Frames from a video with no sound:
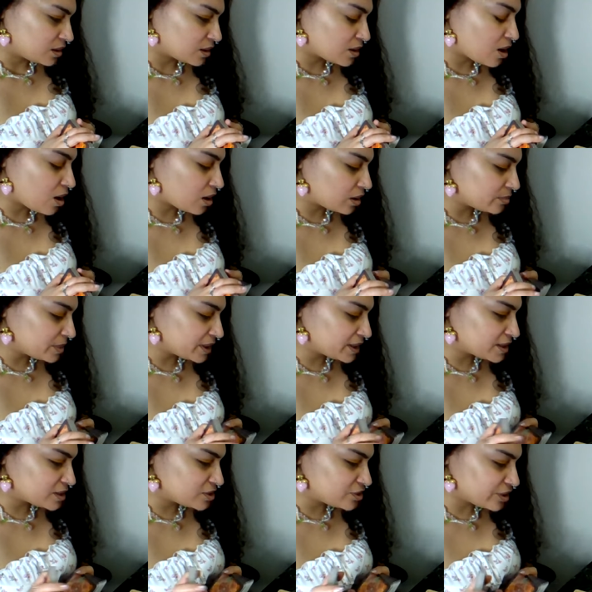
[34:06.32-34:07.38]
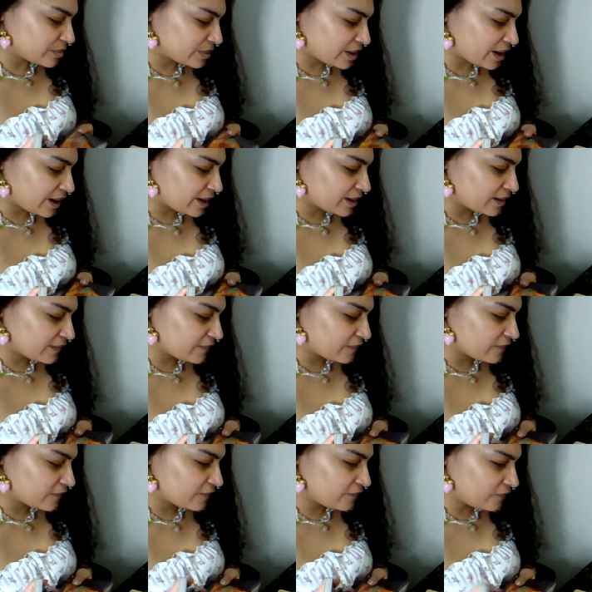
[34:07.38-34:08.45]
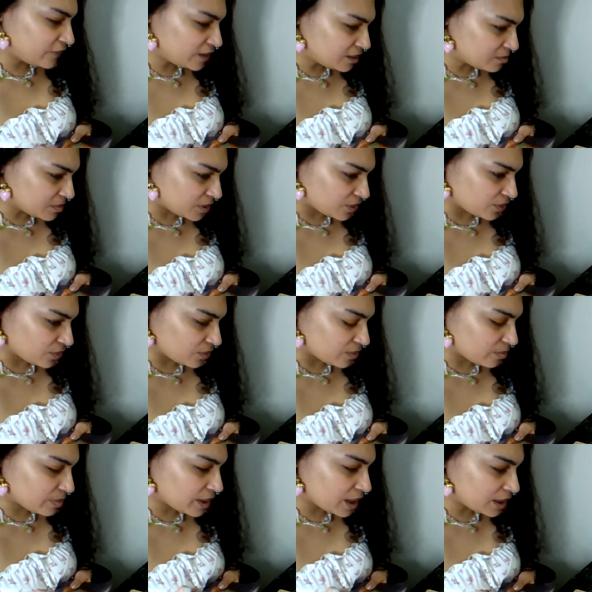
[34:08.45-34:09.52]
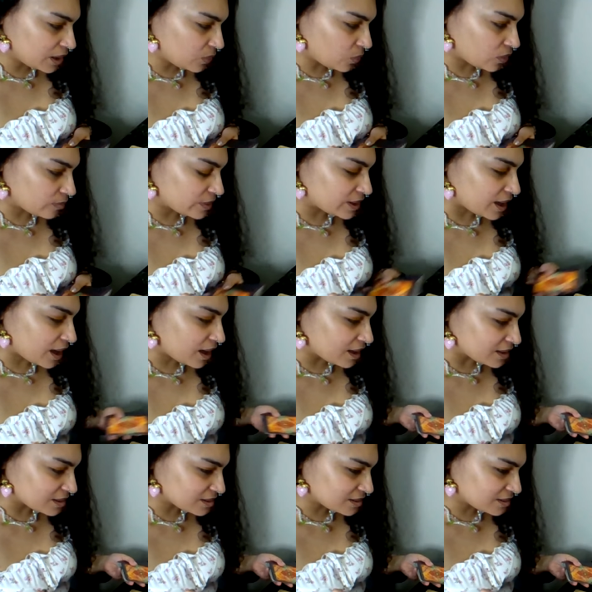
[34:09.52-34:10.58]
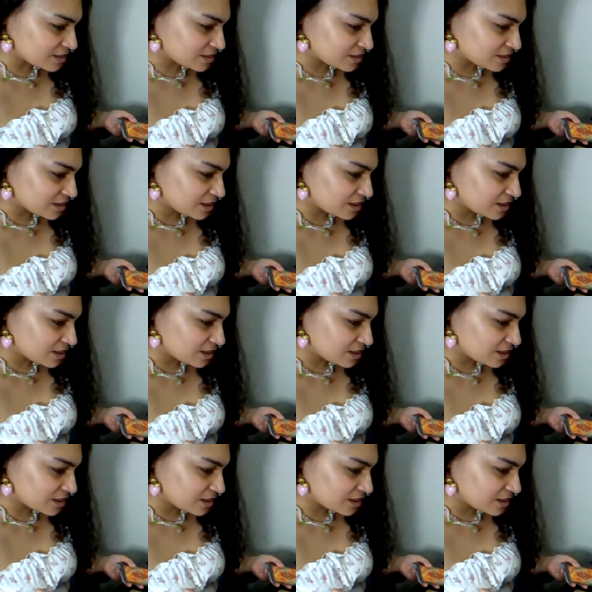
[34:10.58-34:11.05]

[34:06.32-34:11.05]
karmic Gemini female petty woman X.